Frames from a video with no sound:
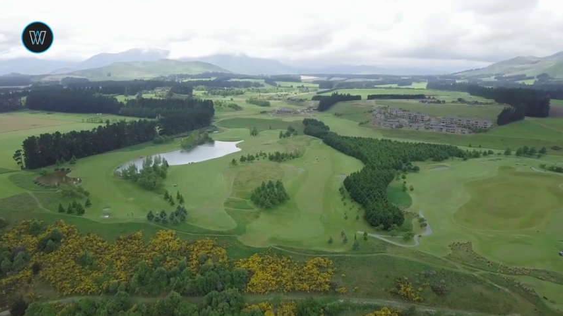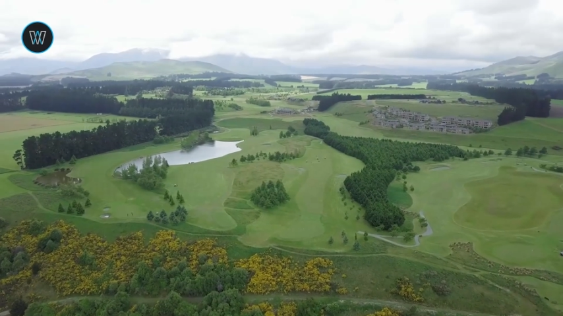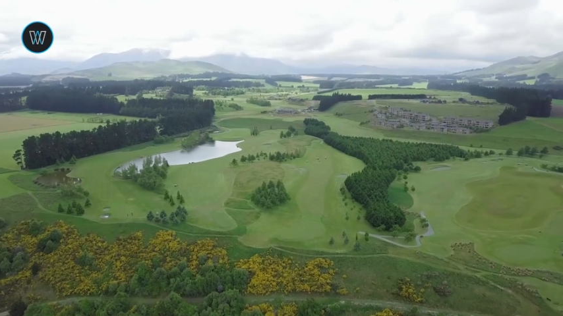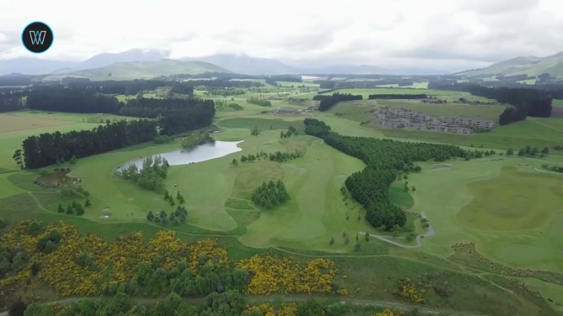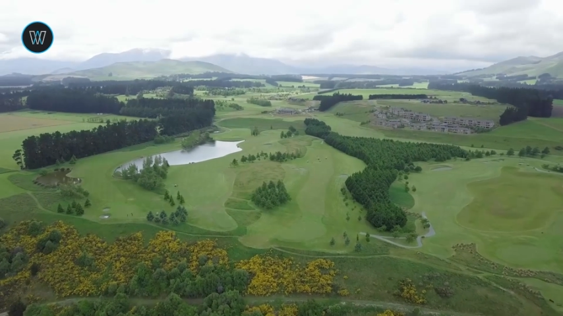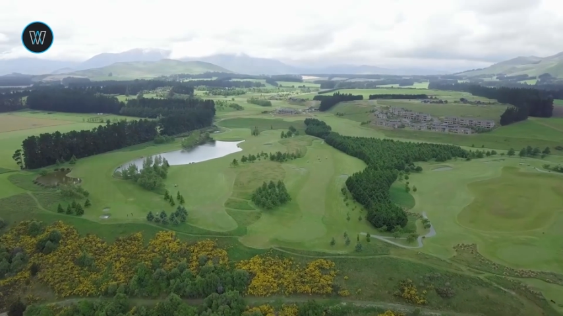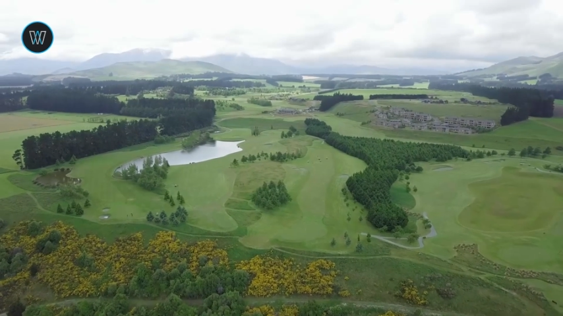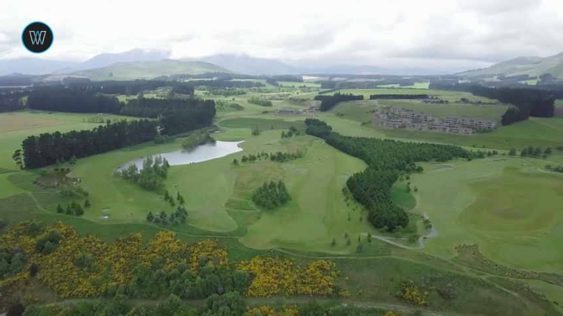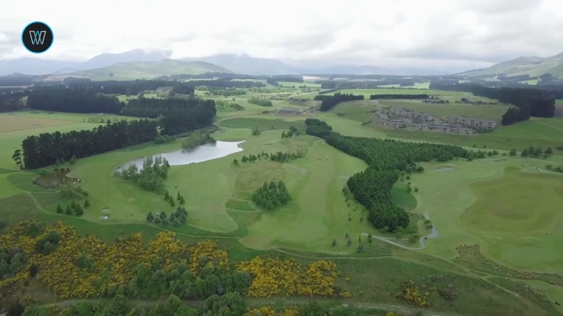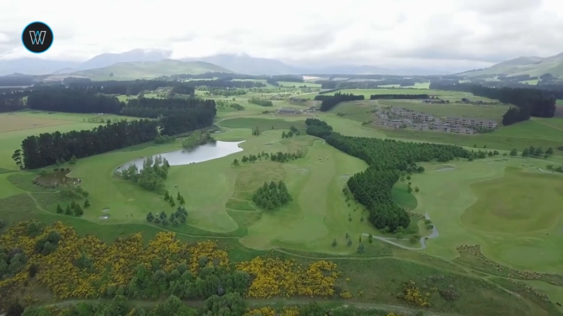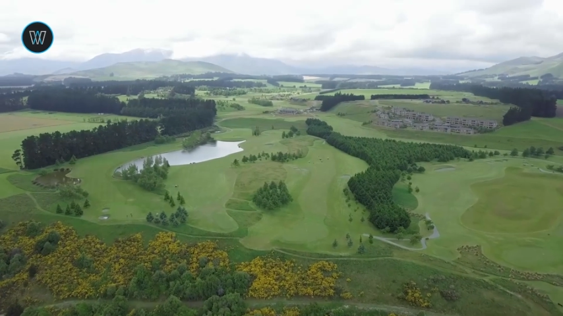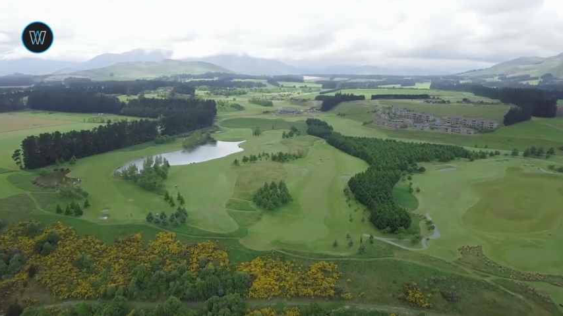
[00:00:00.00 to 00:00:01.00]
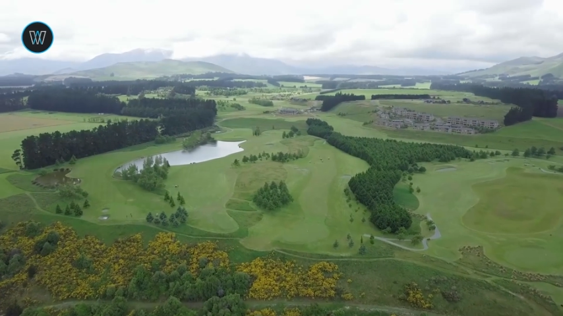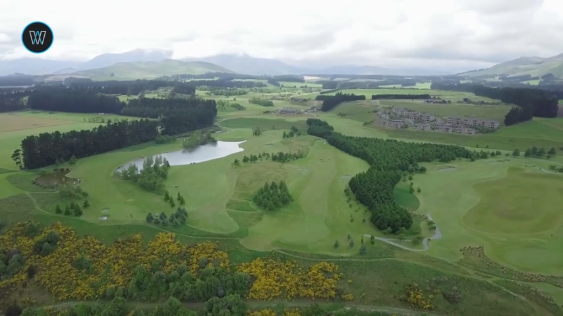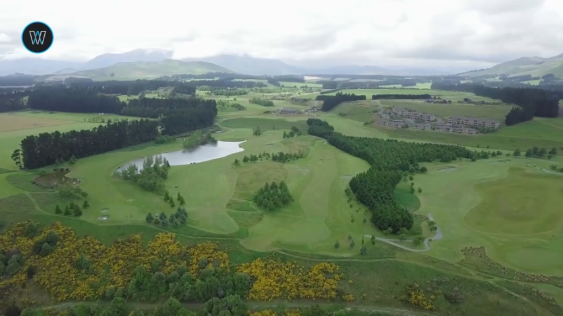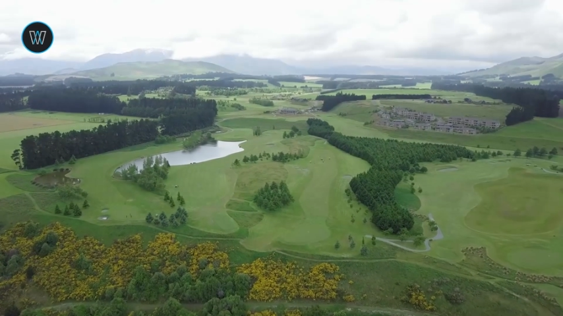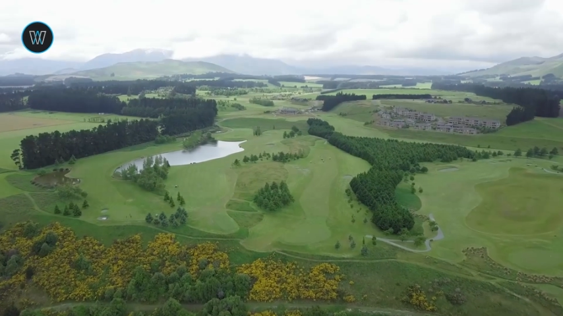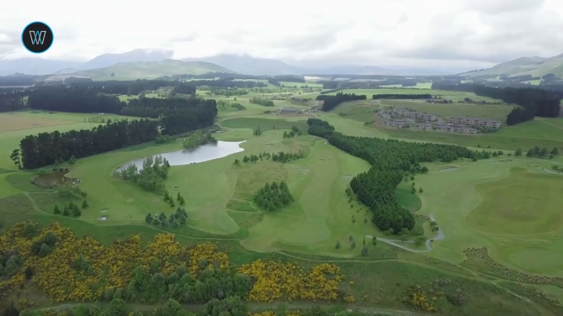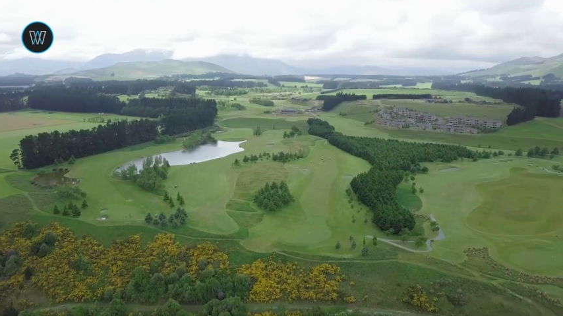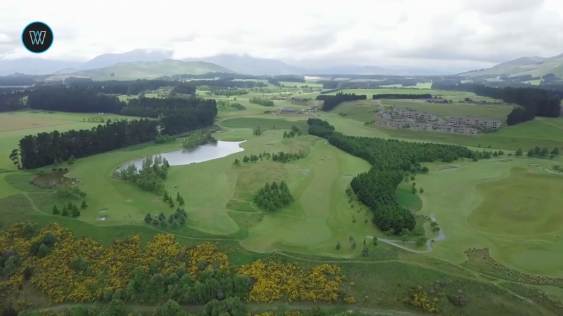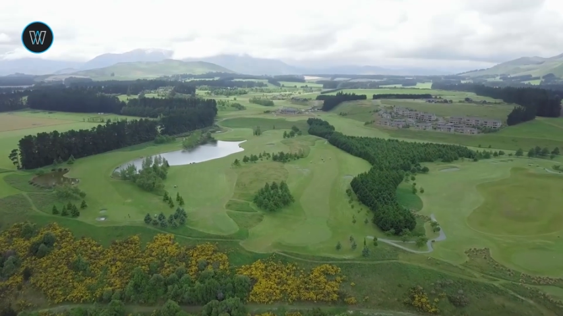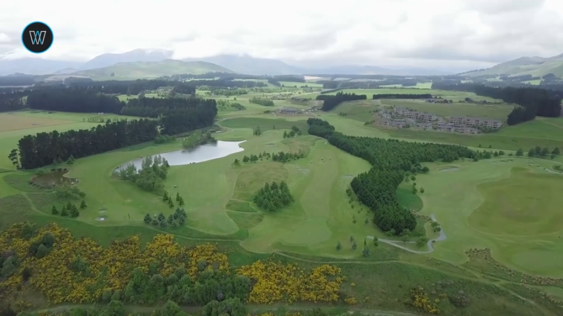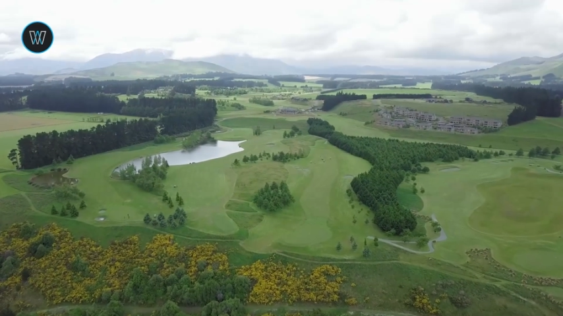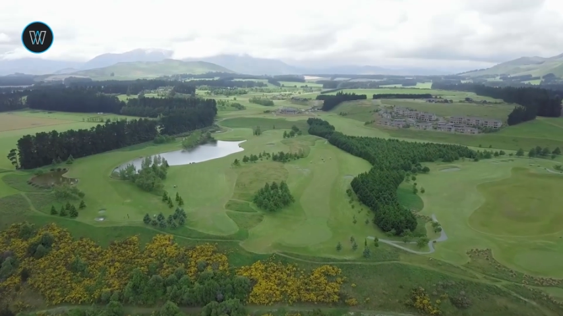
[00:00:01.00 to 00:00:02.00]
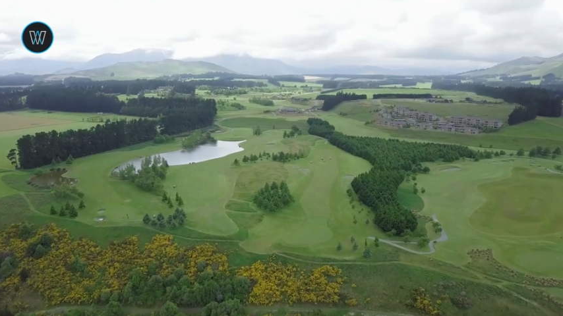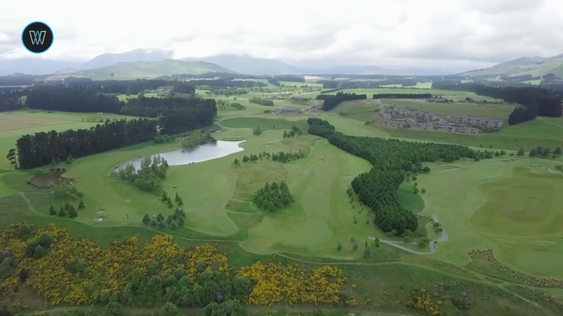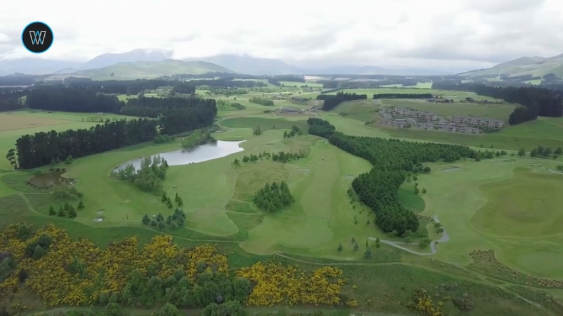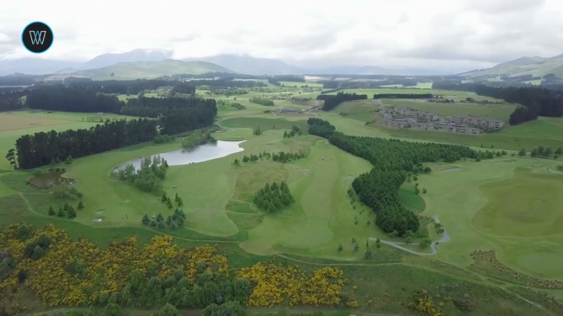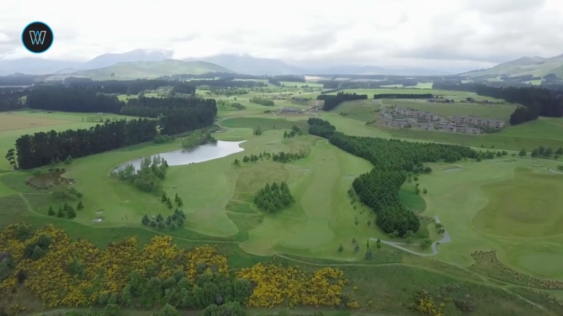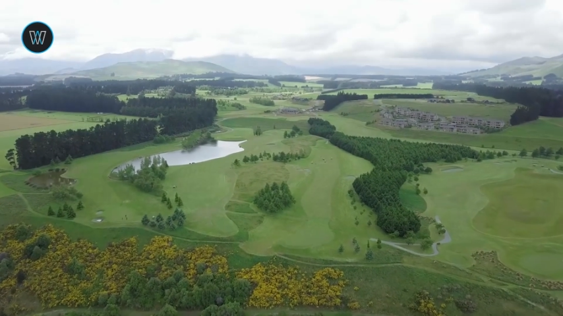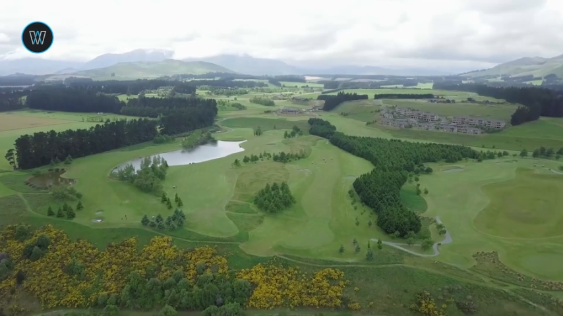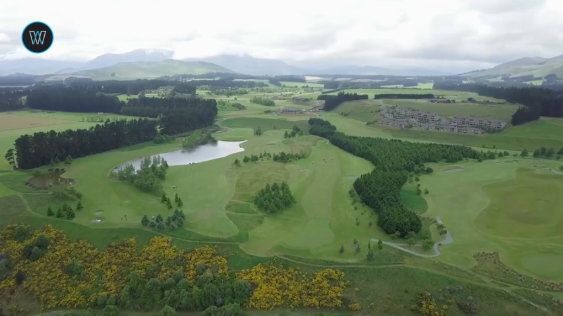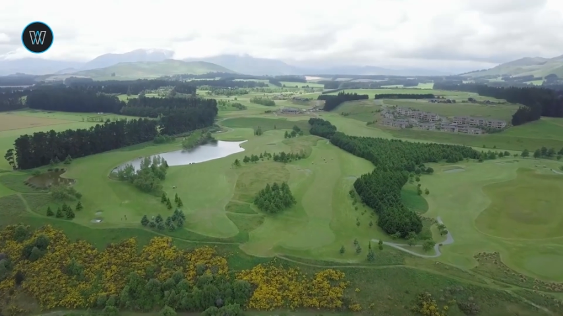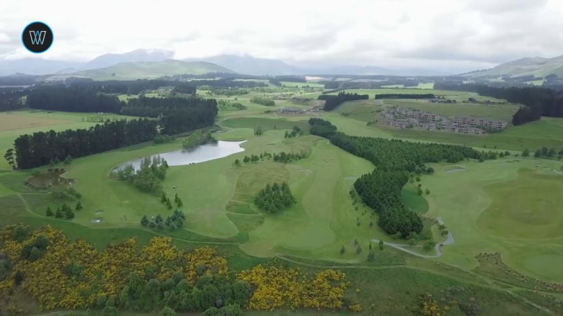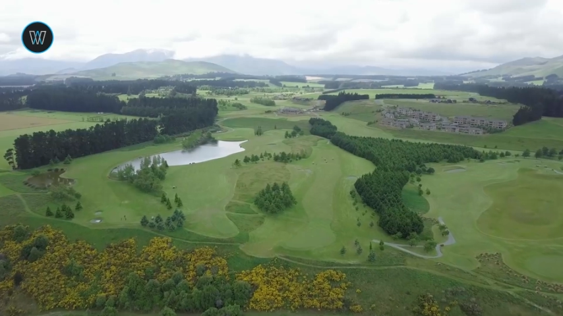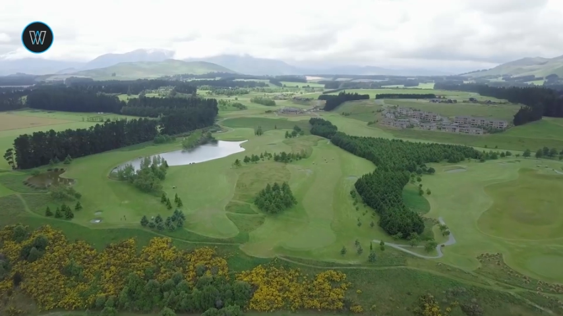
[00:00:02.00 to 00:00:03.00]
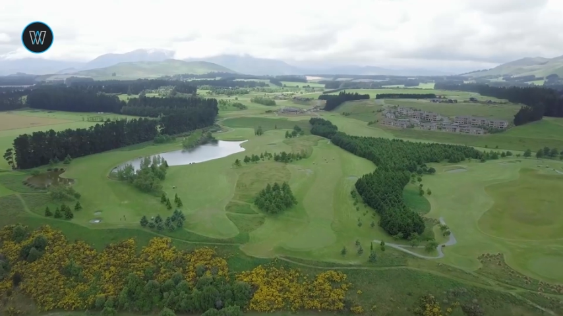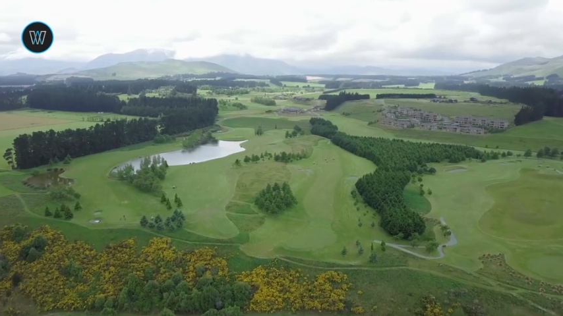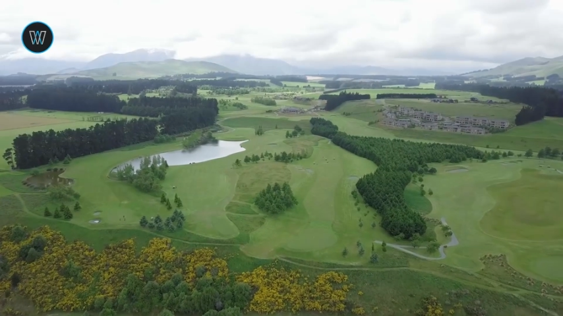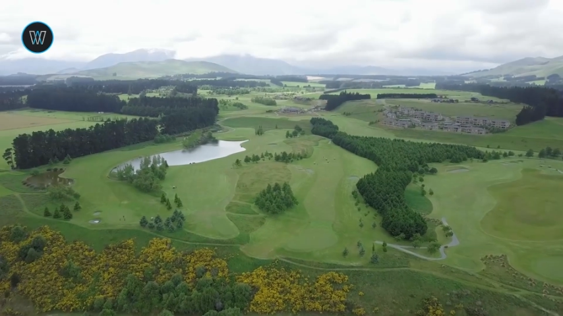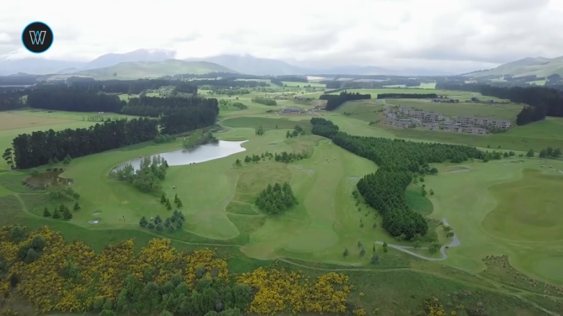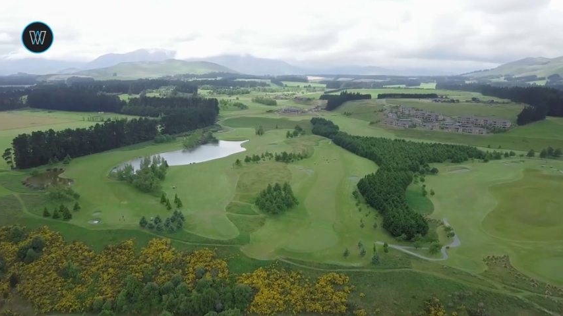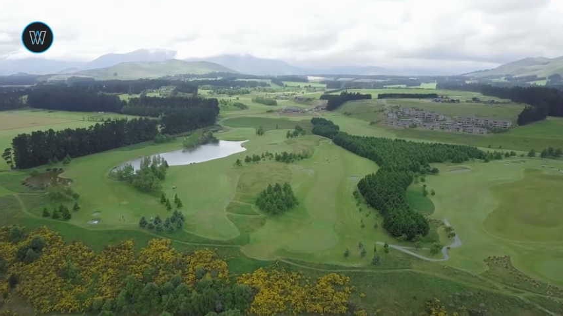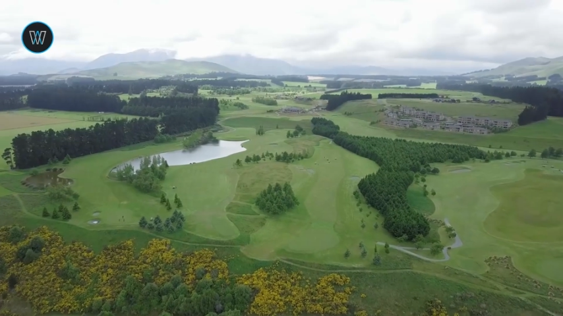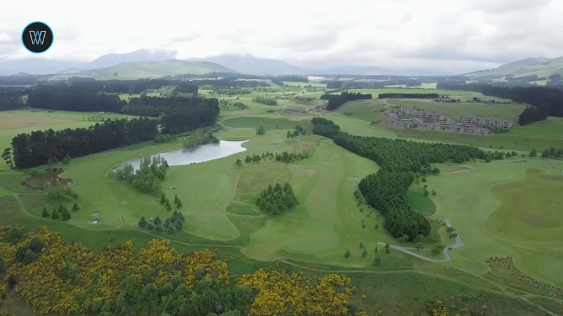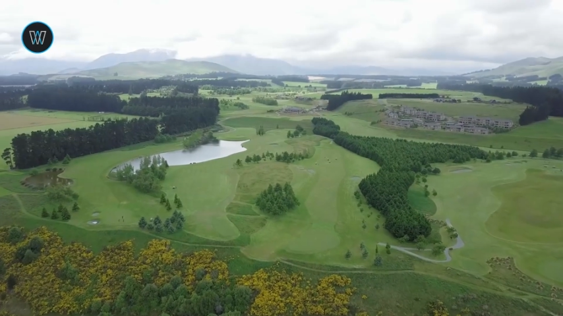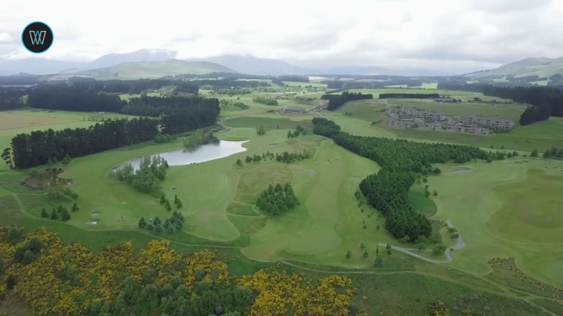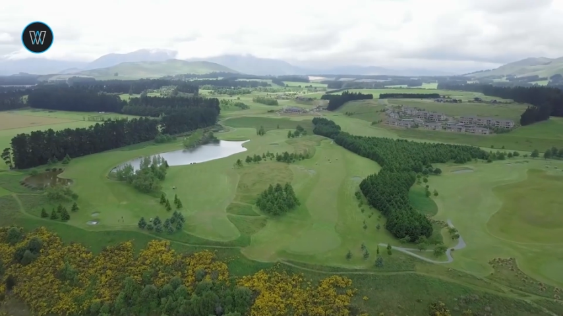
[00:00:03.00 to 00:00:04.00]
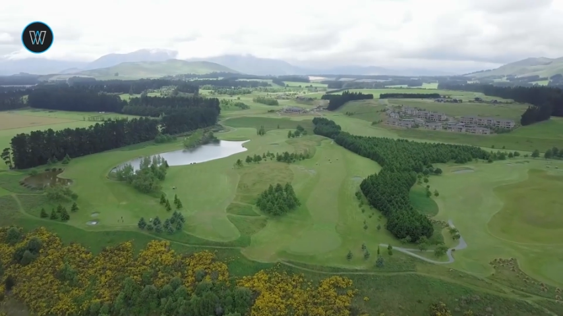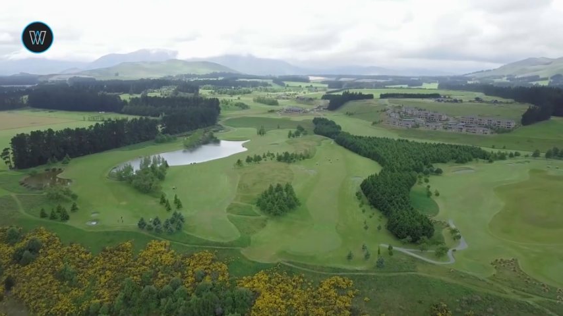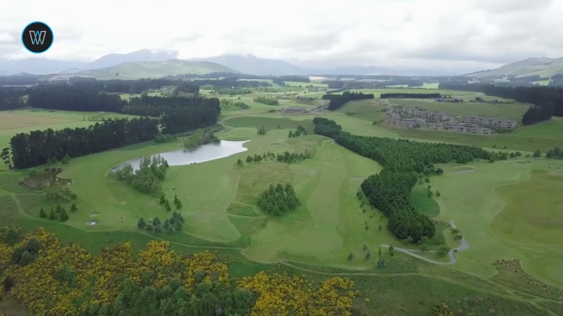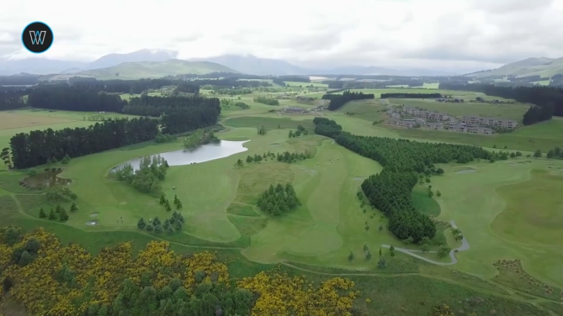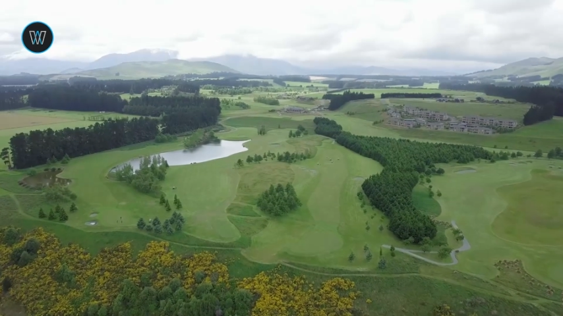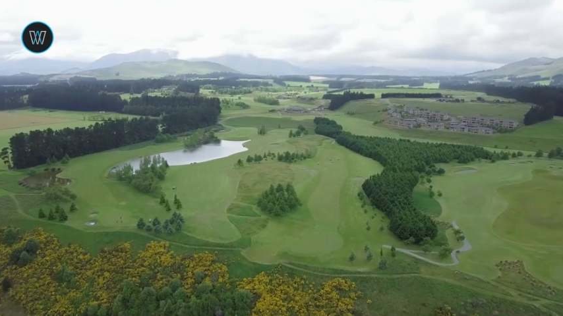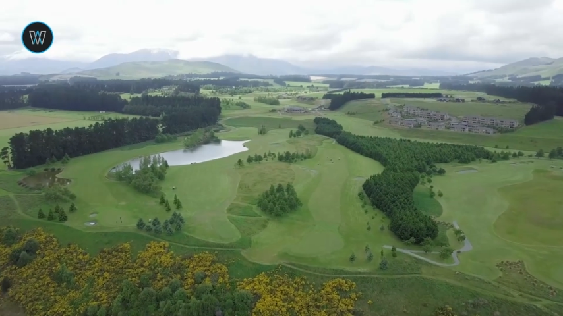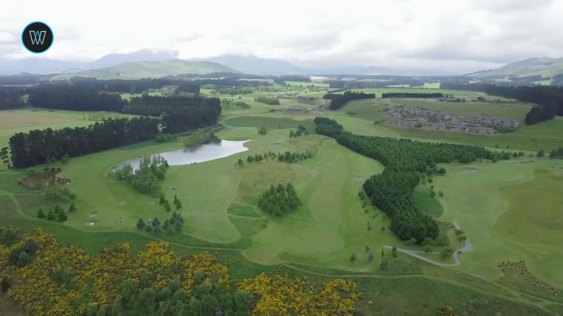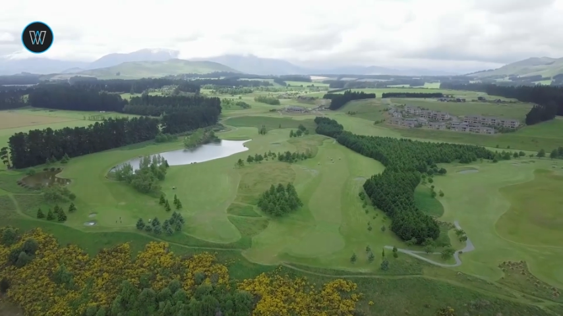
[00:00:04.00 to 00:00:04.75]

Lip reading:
[unreadable: no face in view]